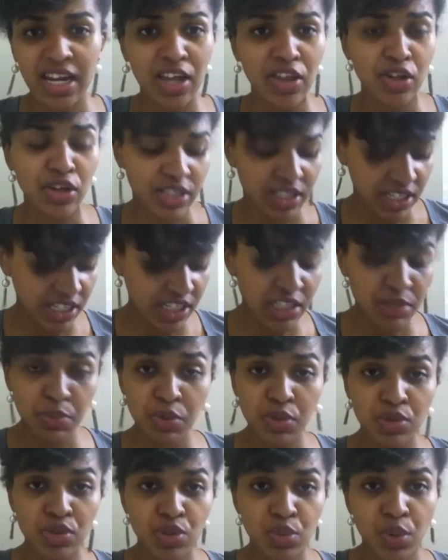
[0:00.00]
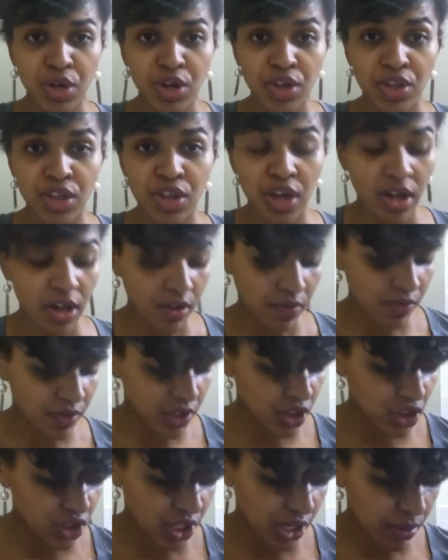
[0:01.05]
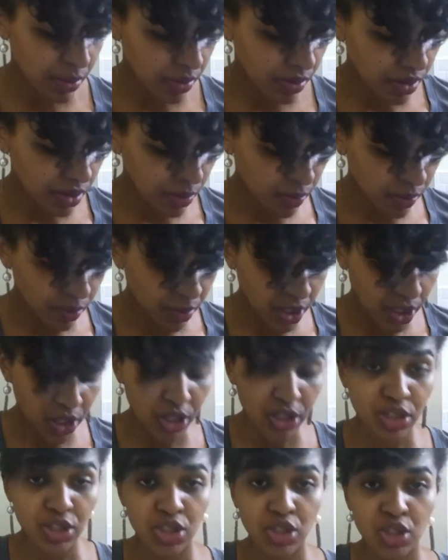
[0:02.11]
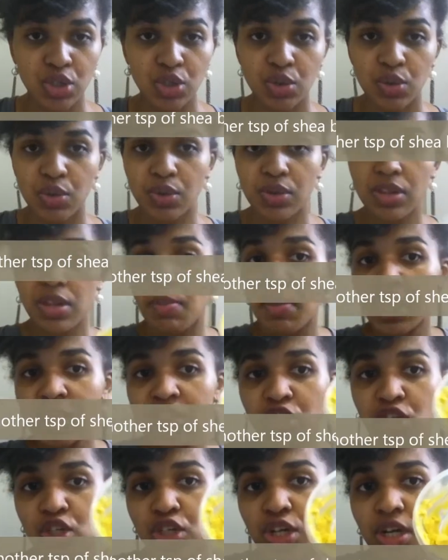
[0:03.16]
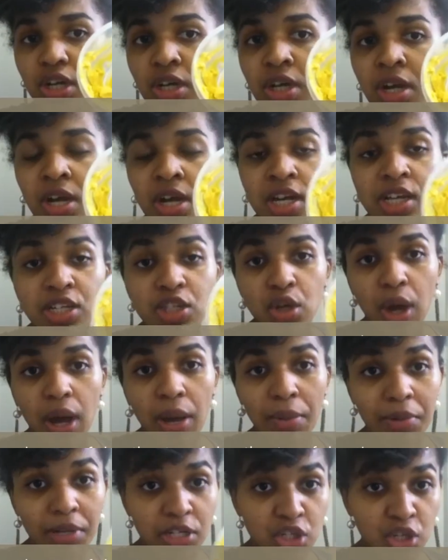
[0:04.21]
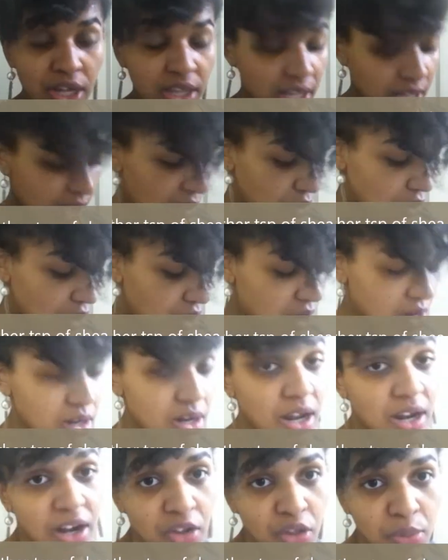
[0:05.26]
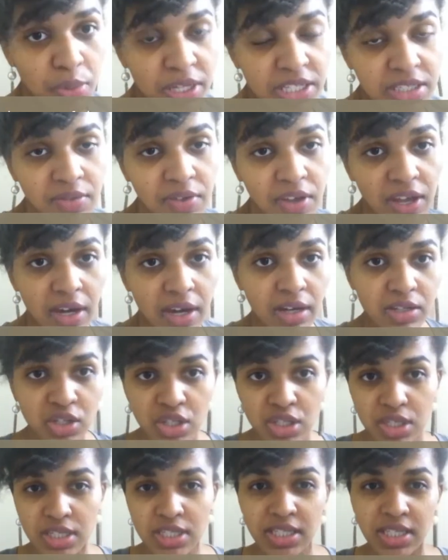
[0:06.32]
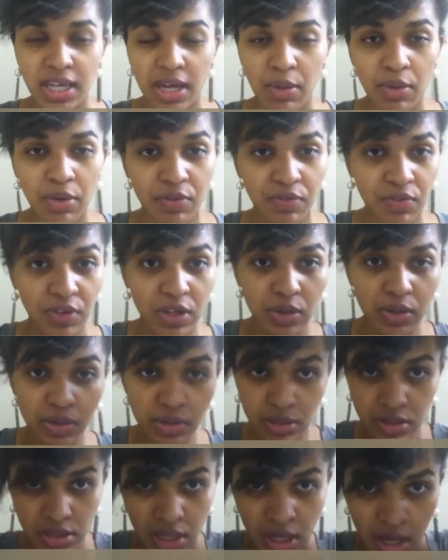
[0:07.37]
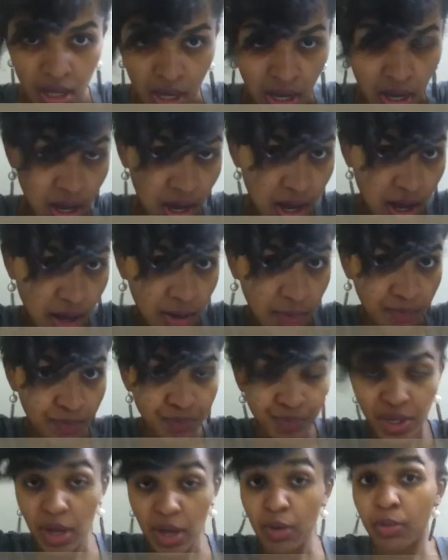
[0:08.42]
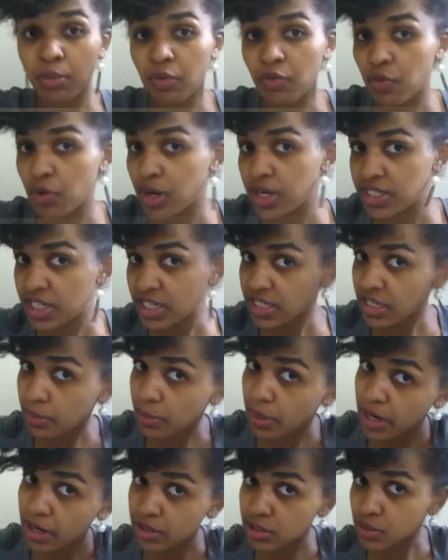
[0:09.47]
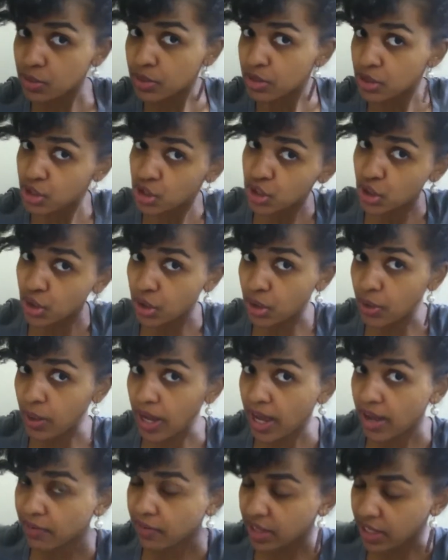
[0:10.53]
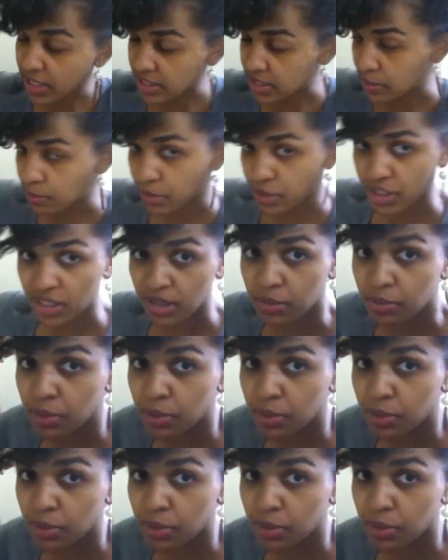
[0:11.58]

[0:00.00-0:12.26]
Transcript: another teaspoon's worth of shea butter to the mixture, so I'm going to try that out on another piece of hair just to see how it feels. And before I take down my hair, I just wanted to show you I have like a double tier